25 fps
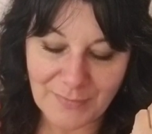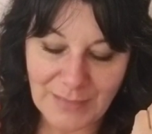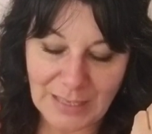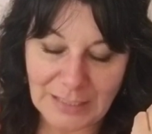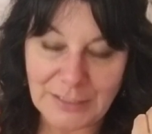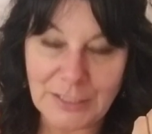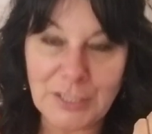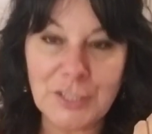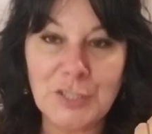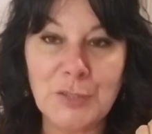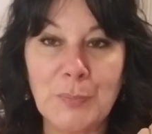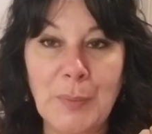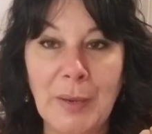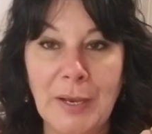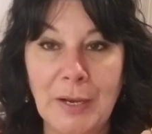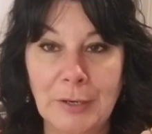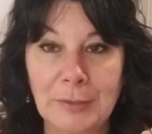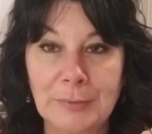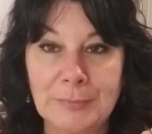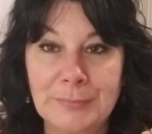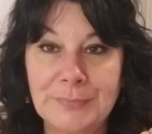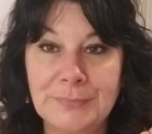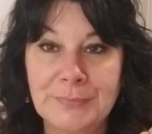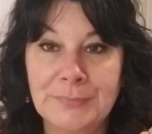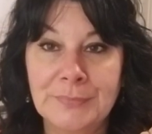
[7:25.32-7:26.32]

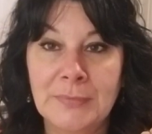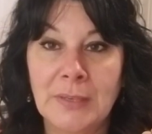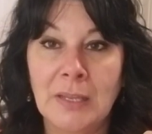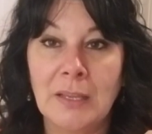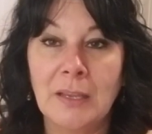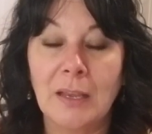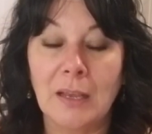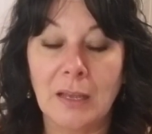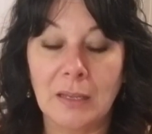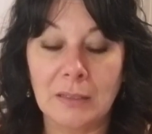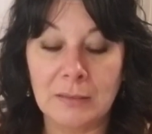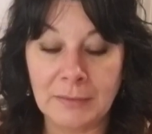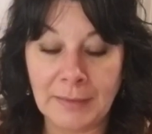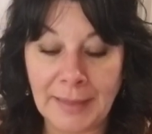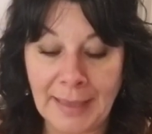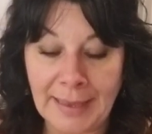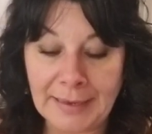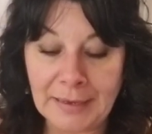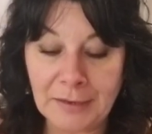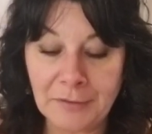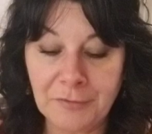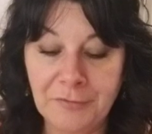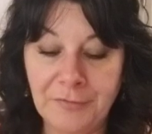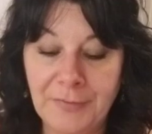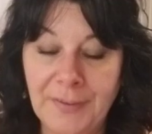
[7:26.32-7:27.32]
despair, a
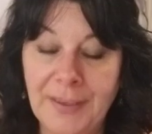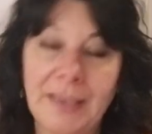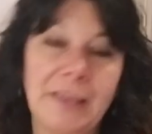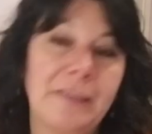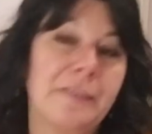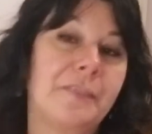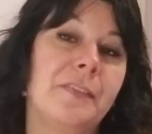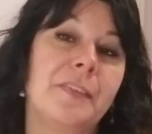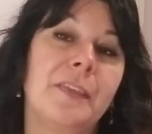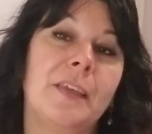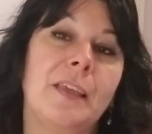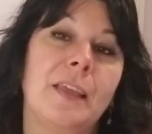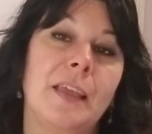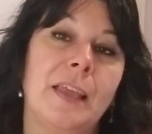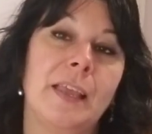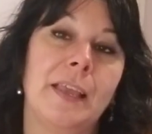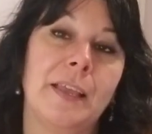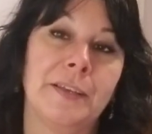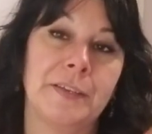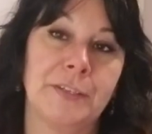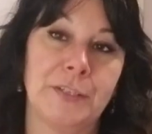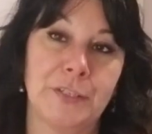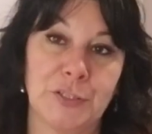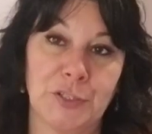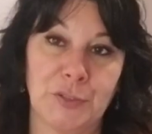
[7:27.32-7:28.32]
lack of faith,
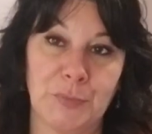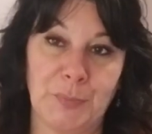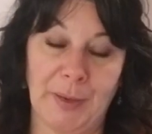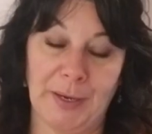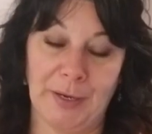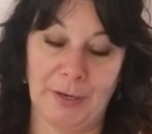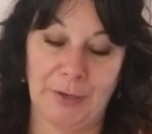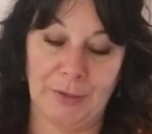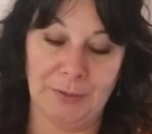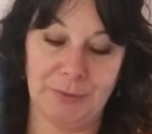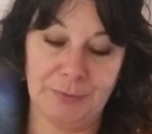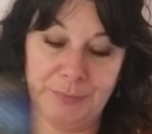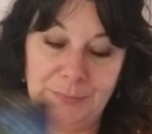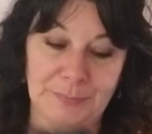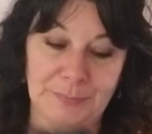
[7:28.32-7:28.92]
and despair